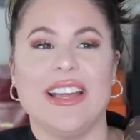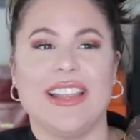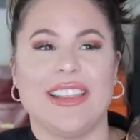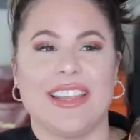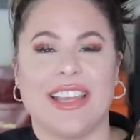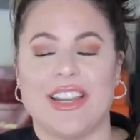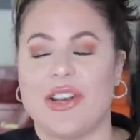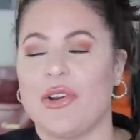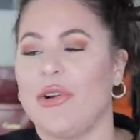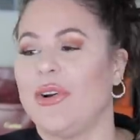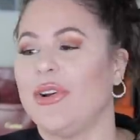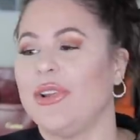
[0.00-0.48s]

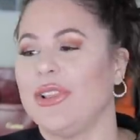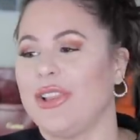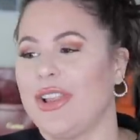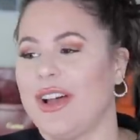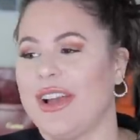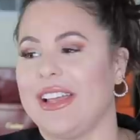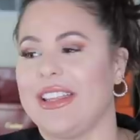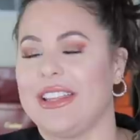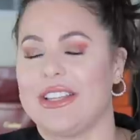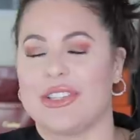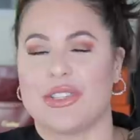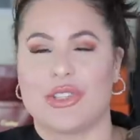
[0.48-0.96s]
They don't
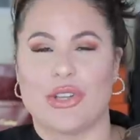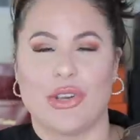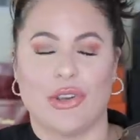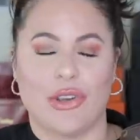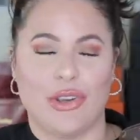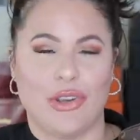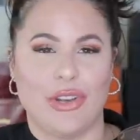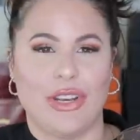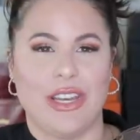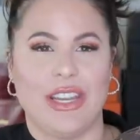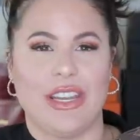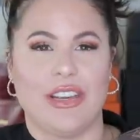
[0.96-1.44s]
like the
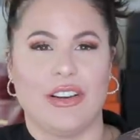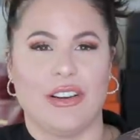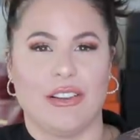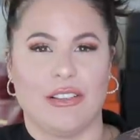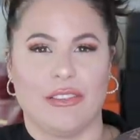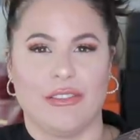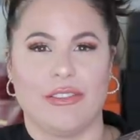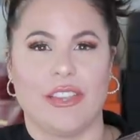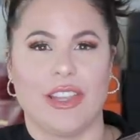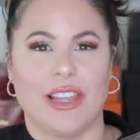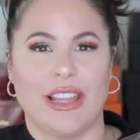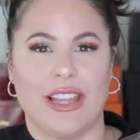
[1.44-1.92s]
turning
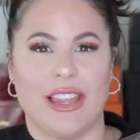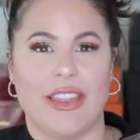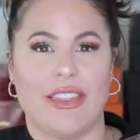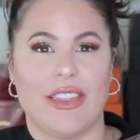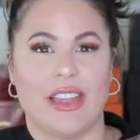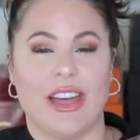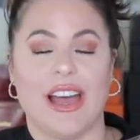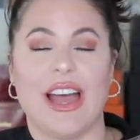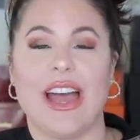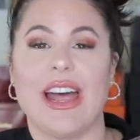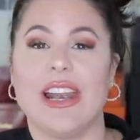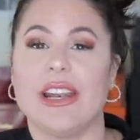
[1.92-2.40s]
of the
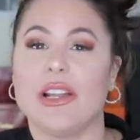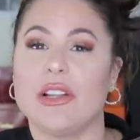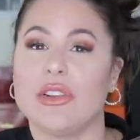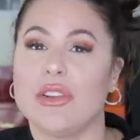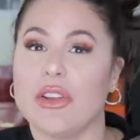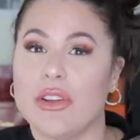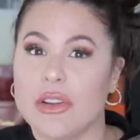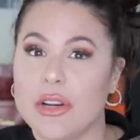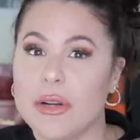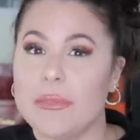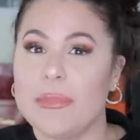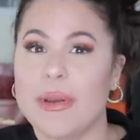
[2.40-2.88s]
leather. And a
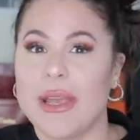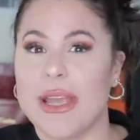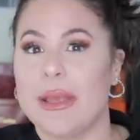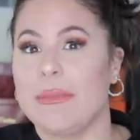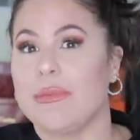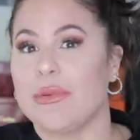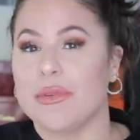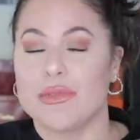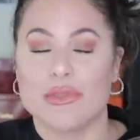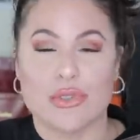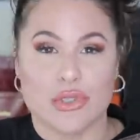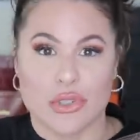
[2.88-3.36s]
lot of
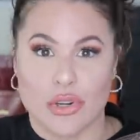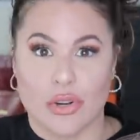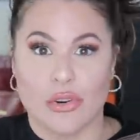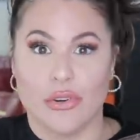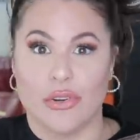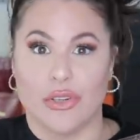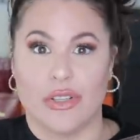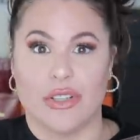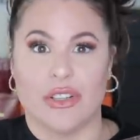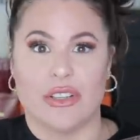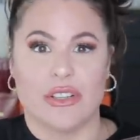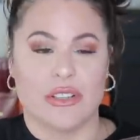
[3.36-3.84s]
people
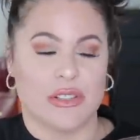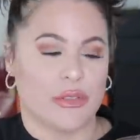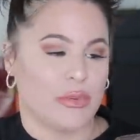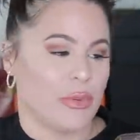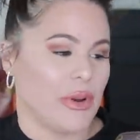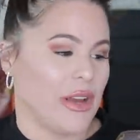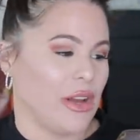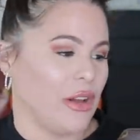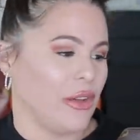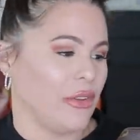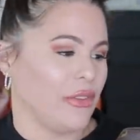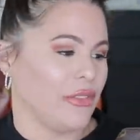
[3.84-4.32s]
don't as
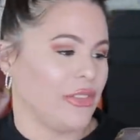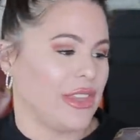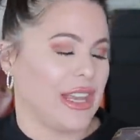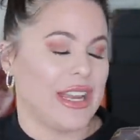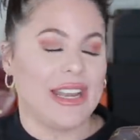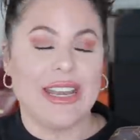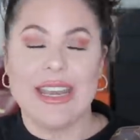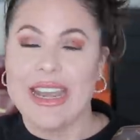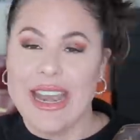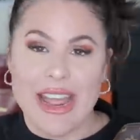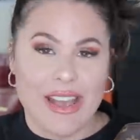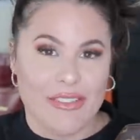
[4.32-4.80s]
well. They
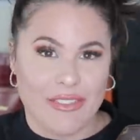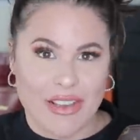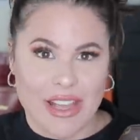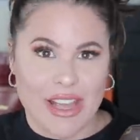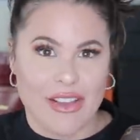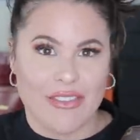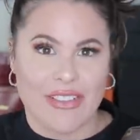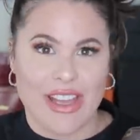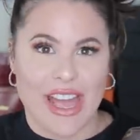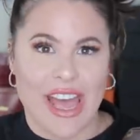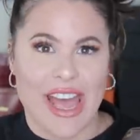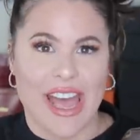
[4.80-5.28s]
never
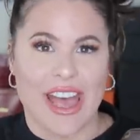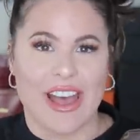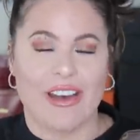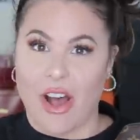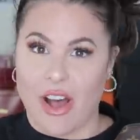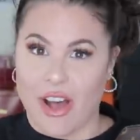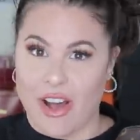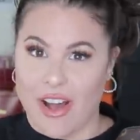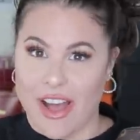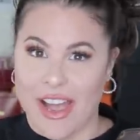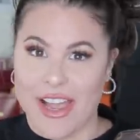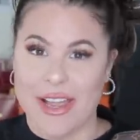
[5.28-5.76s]
ever have.
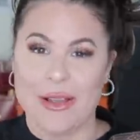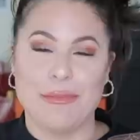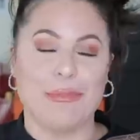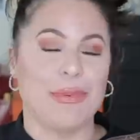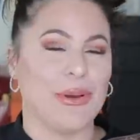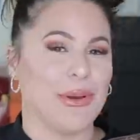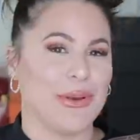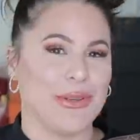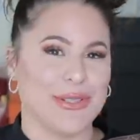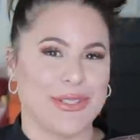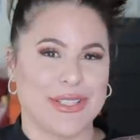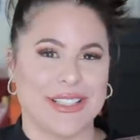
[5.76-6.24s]
I
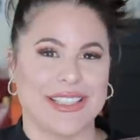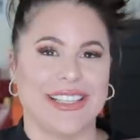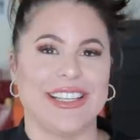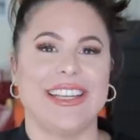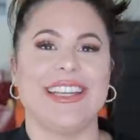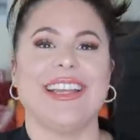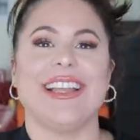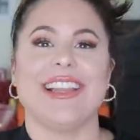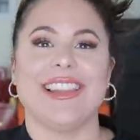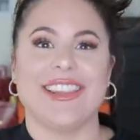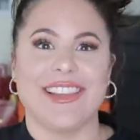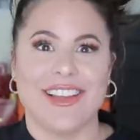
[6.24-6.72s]

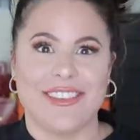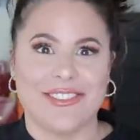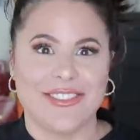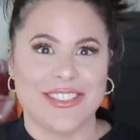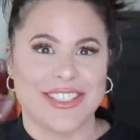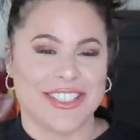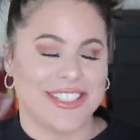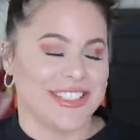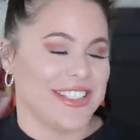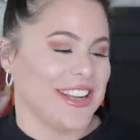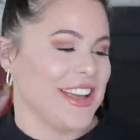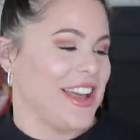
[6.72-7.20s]
personally loved
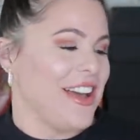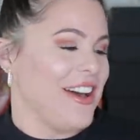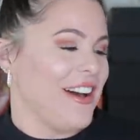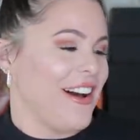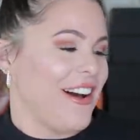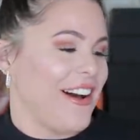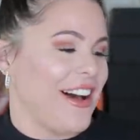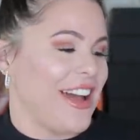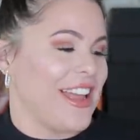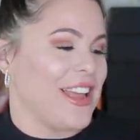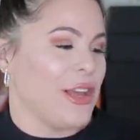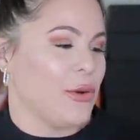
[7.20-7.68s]
it.
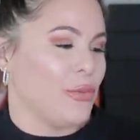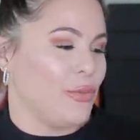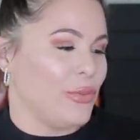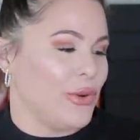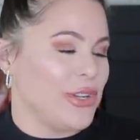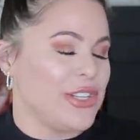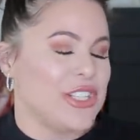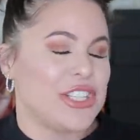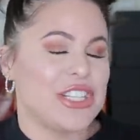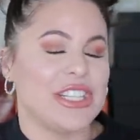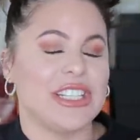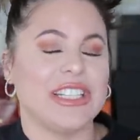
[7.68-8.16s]
I
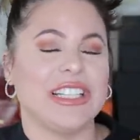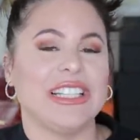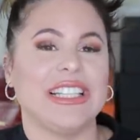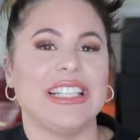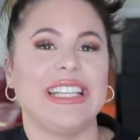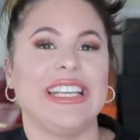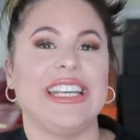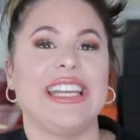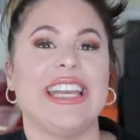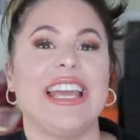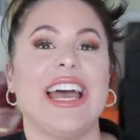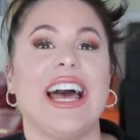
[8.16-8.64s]

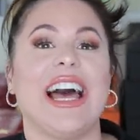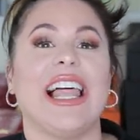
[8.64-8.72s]
originally